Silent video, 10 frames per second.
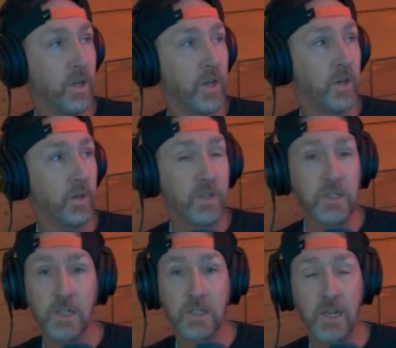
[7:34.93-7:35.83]
Your
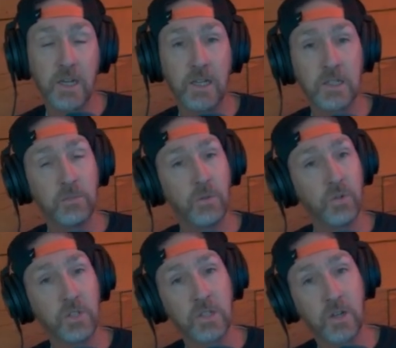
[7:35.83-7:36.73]
Rhystic Studies, and most
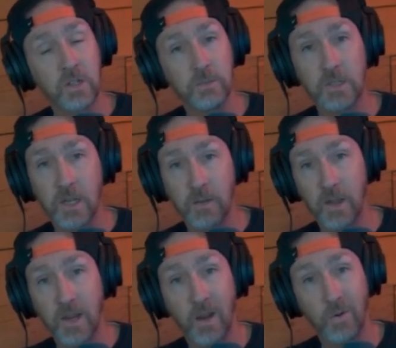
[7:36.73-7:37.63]
of these cards I'm going to talk about
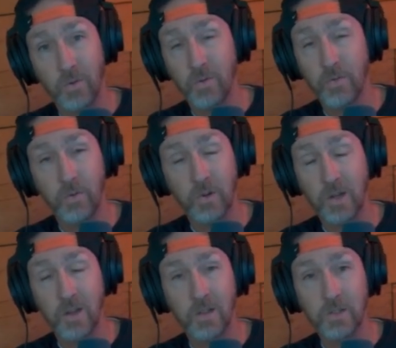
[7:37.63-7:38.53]
now are over
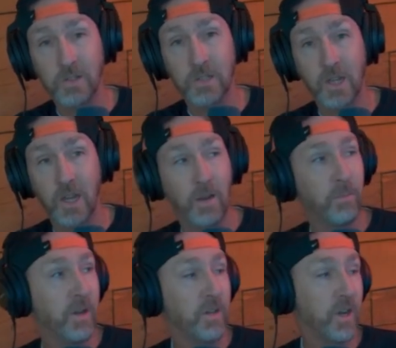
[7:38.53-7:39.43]
$40.
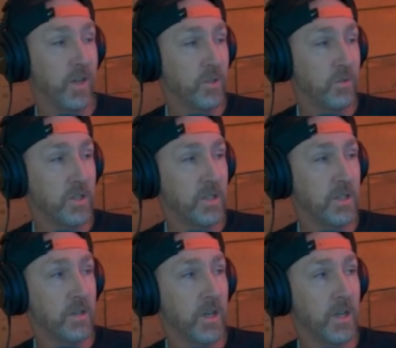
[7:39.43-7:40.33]
But you got your Rhystic
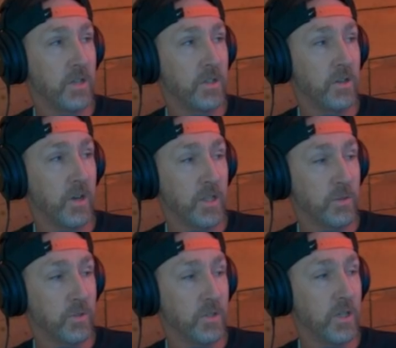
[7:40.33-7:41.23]
Studies, your
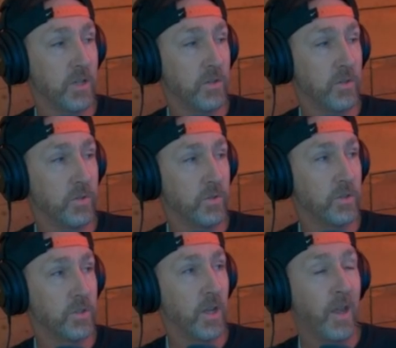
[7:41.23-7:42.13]
Esper
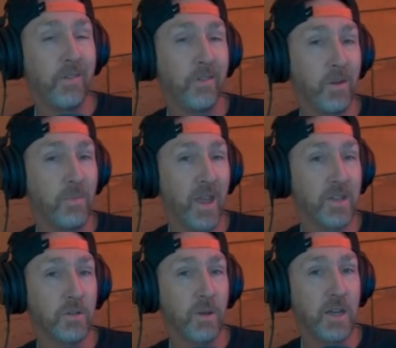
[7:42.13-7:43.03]
Sentinels. Fairy
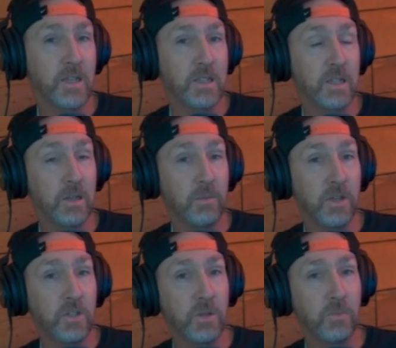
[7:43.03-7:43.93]
Mastermind is a little
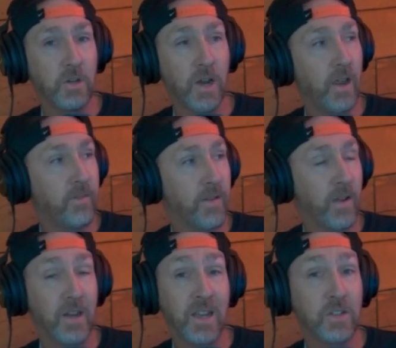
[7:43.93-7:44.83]
bit cheaper, and I
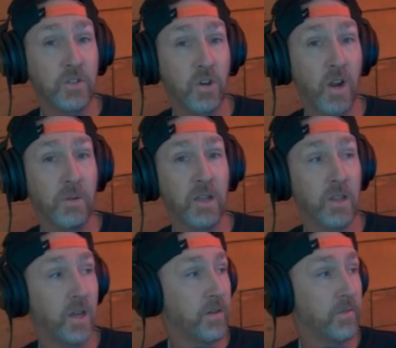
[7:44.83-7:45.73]
found it to draw me a
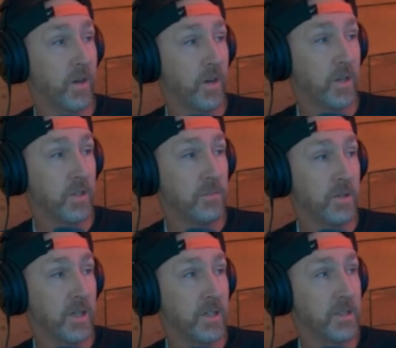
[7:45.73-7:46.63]
lot of cards
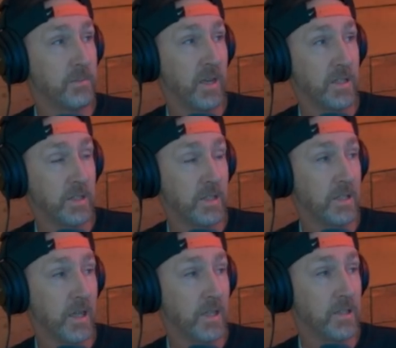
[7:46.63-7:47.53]
because it basically
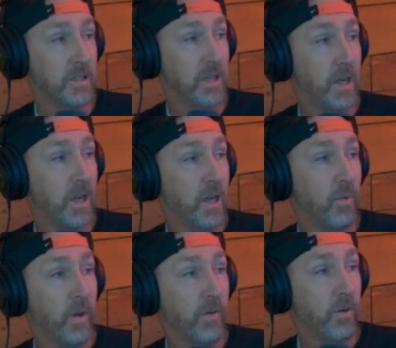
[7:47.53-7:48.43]
says
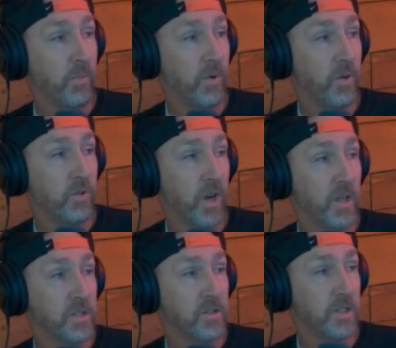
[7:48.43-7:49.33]
whenever an opponent
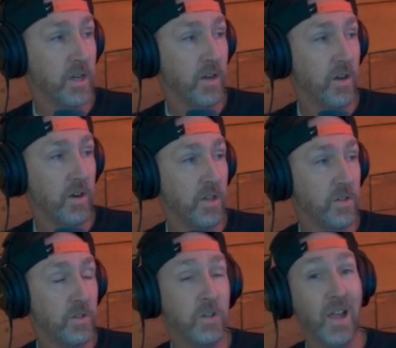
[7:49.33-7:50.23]
draws their second card
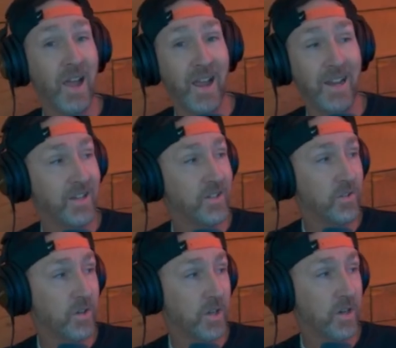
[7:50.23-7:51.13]
each turn, I get to
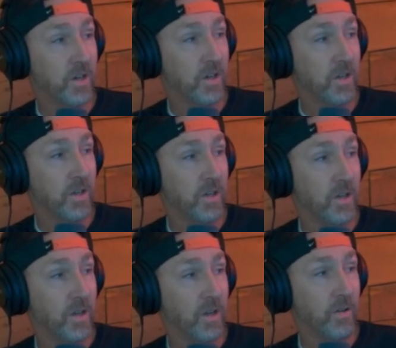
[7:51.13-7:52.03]
draw a card.
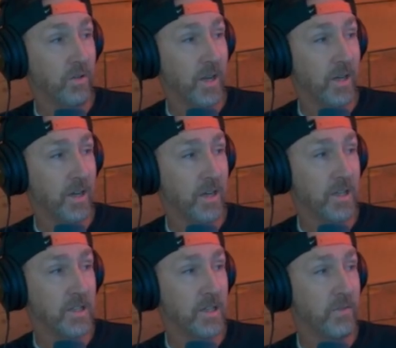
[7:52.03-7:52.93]
Right? And it
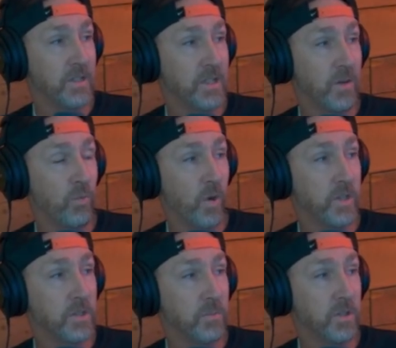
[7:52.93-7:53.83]
doesn't even say
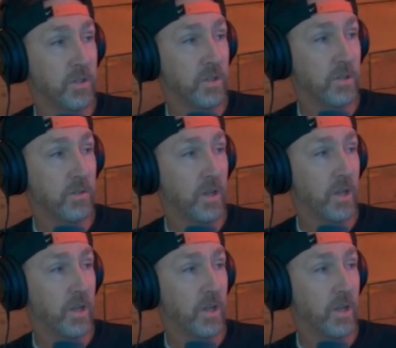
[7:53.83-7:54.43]
once per turn.